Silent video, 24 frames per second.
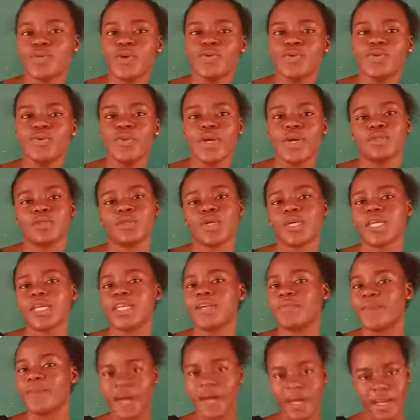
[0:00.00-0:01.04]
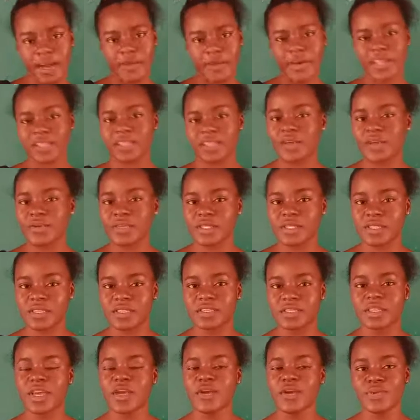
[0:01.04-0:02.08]
When we were talking about
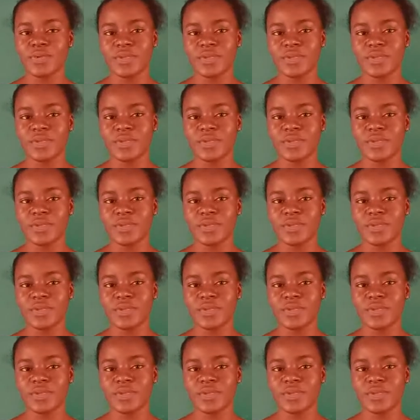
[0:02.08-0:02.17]
characteristics,